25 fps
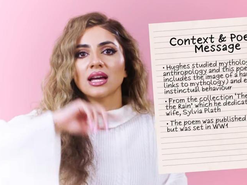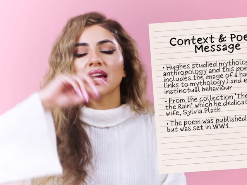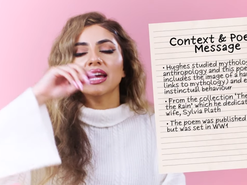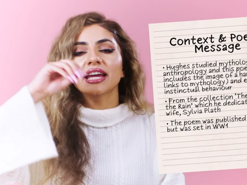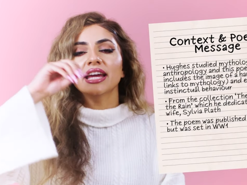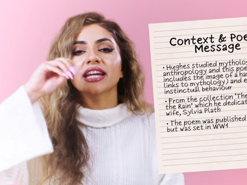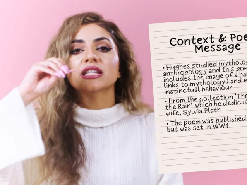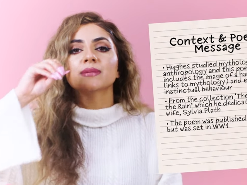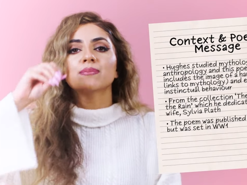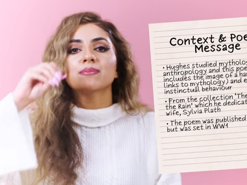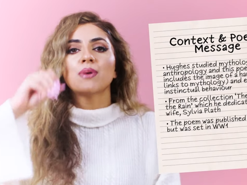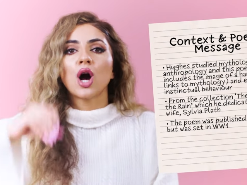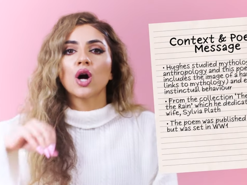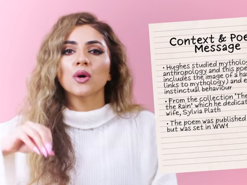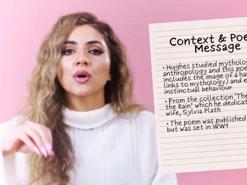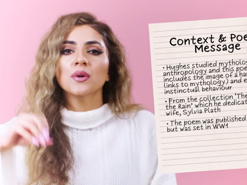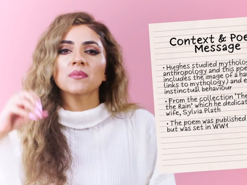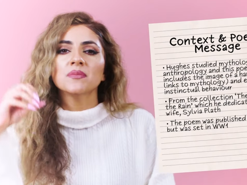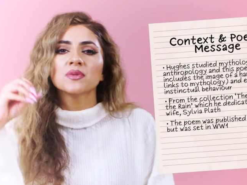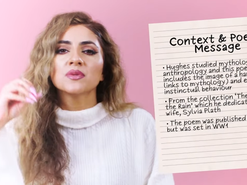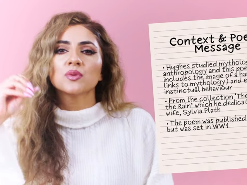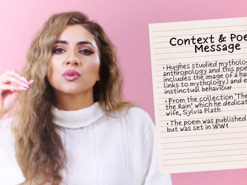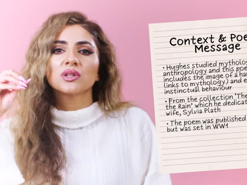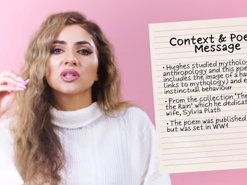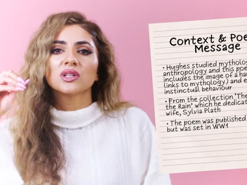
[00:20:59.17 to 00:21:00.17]
His
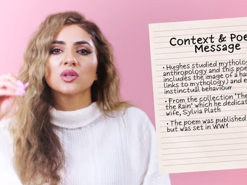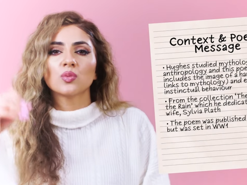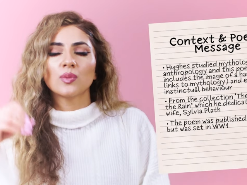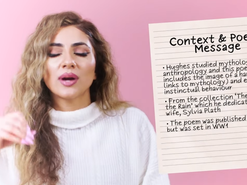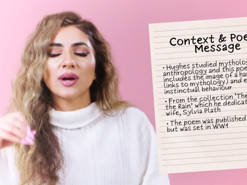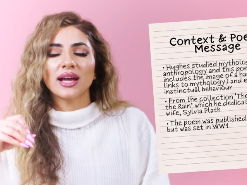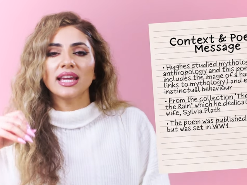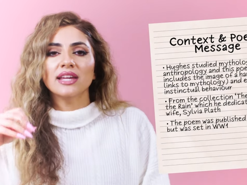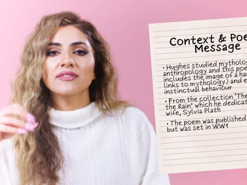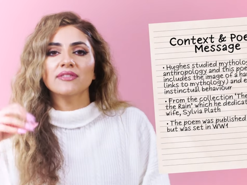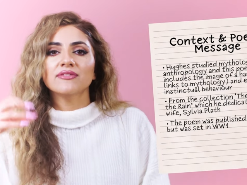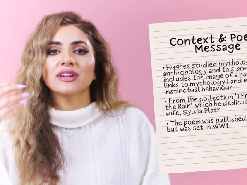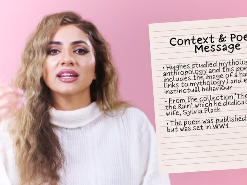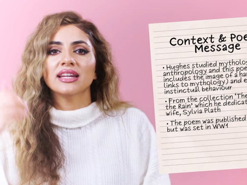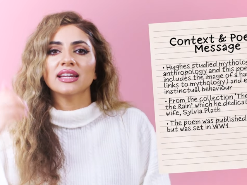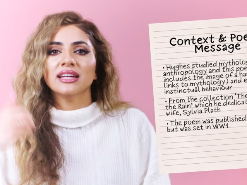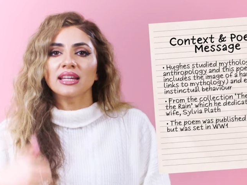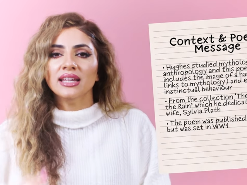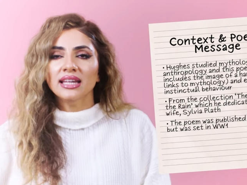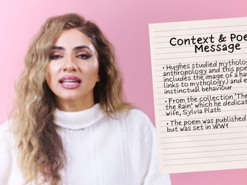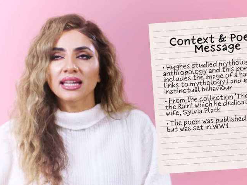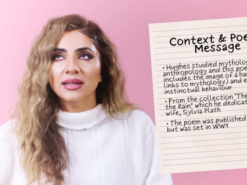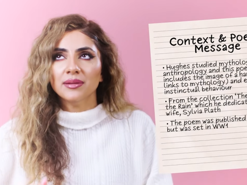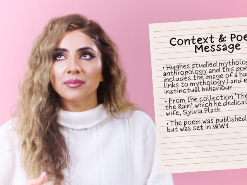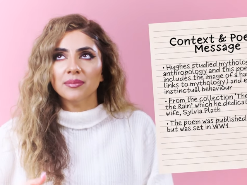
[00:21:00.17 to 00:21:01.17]
poems were a way for
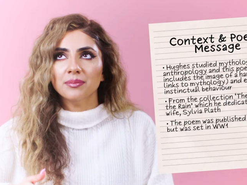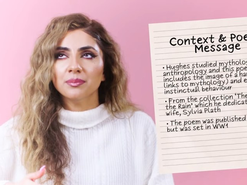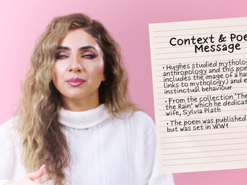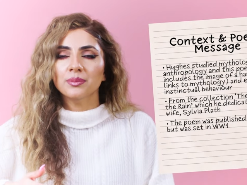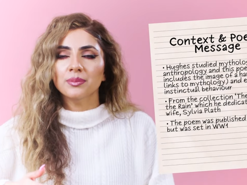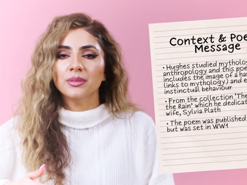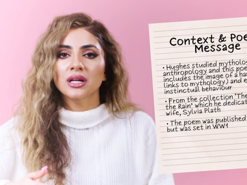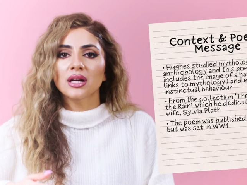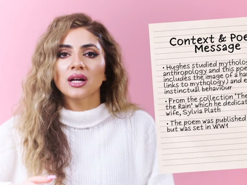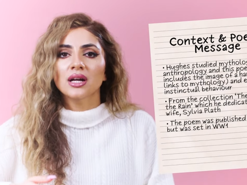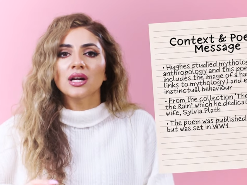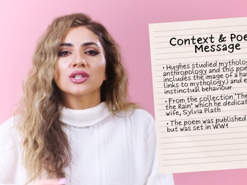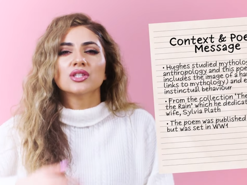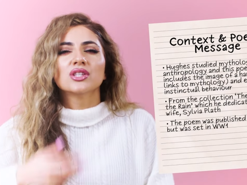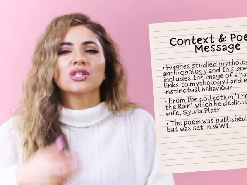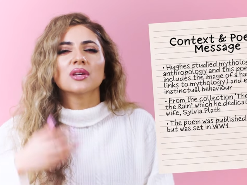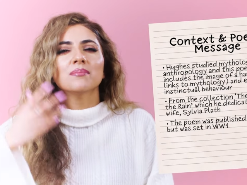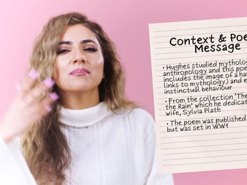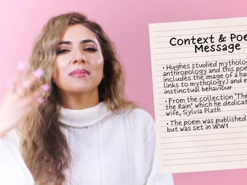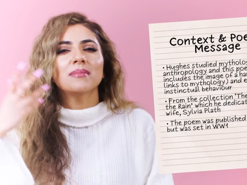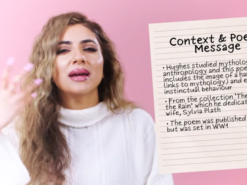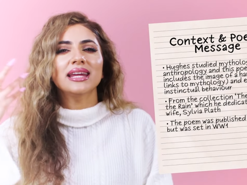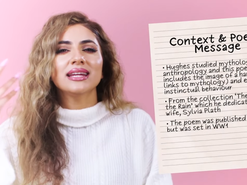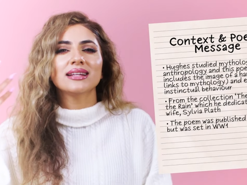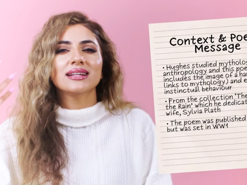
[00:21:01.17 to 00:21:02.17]
him to
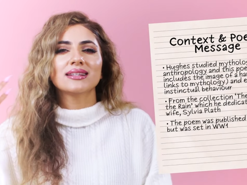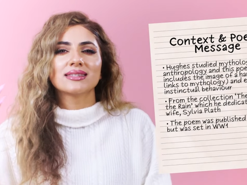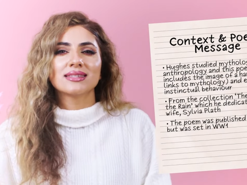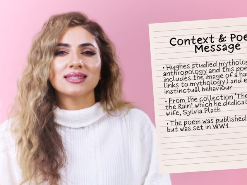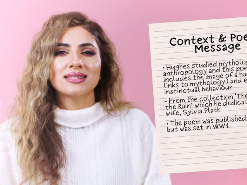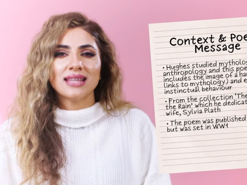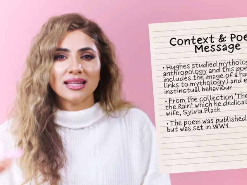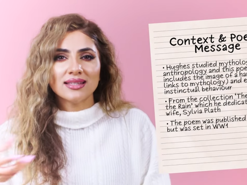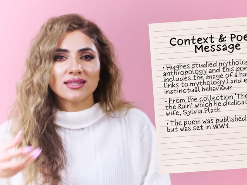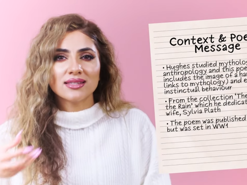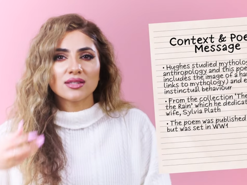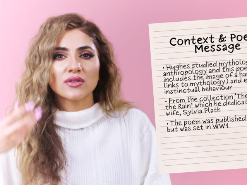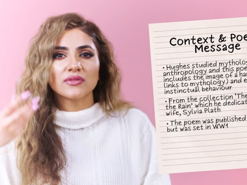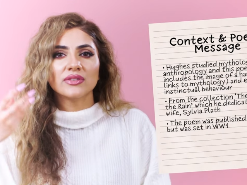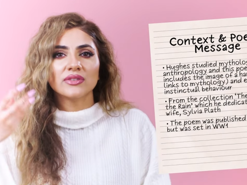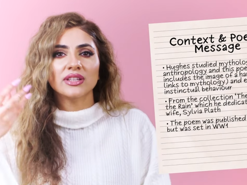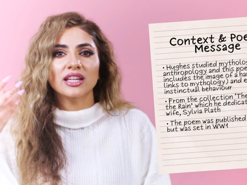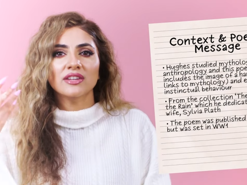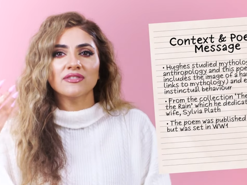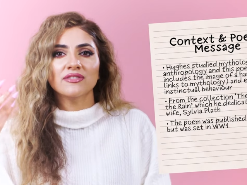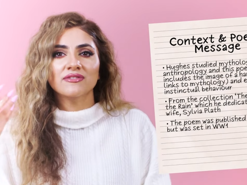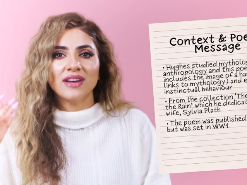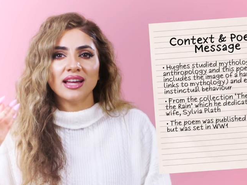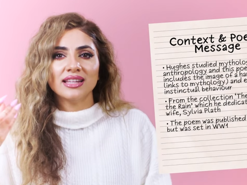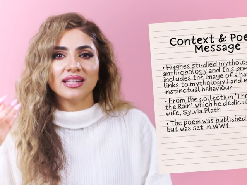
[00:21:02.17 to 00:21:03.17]
make sense of the
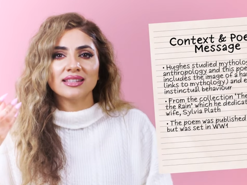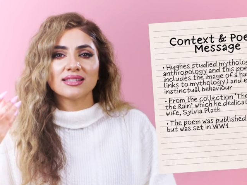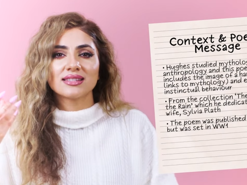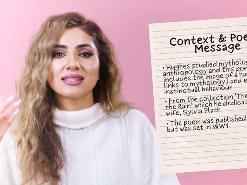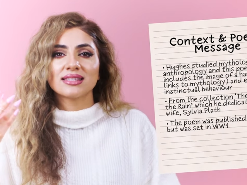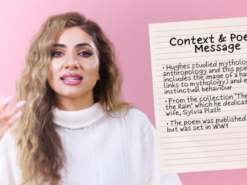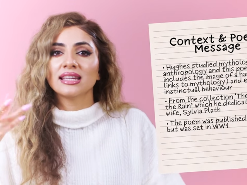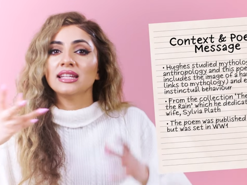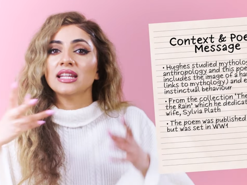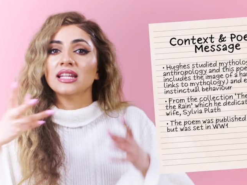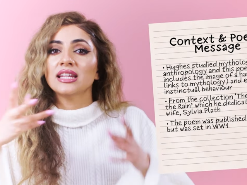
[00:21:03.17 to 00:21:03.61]
events he